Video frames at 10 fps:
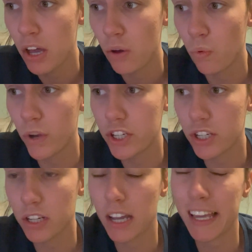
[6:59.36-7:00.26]

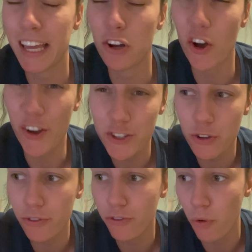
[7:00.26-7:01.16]
which can
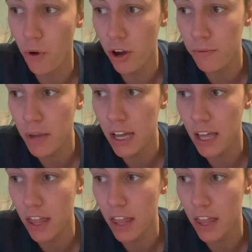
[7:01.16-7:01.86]
also form